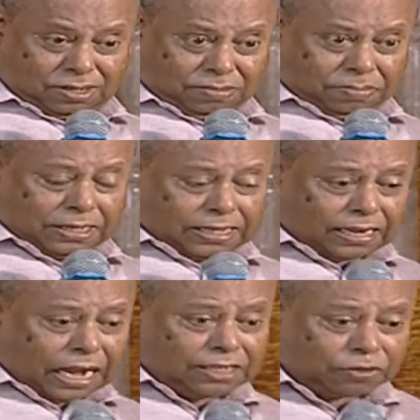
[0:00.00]
But that,
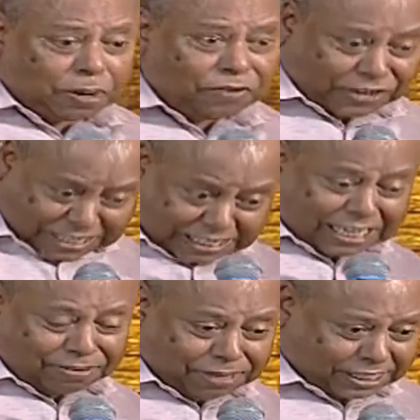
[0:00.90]
that my first year
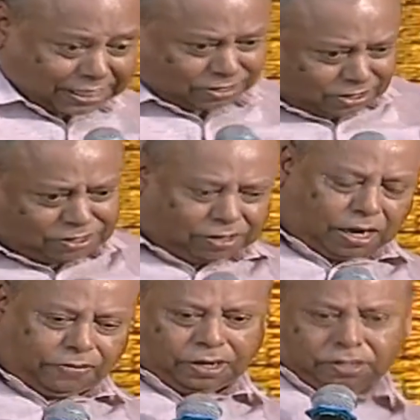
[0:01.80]
in mission. So
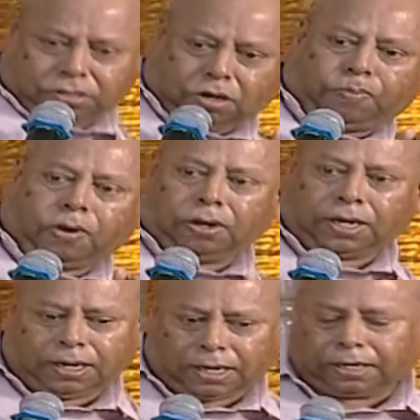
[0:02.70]
I was not so bold,
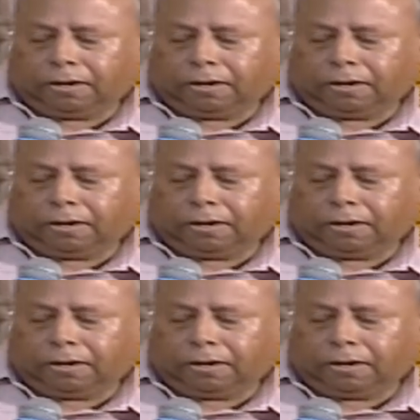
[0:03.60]
eh, like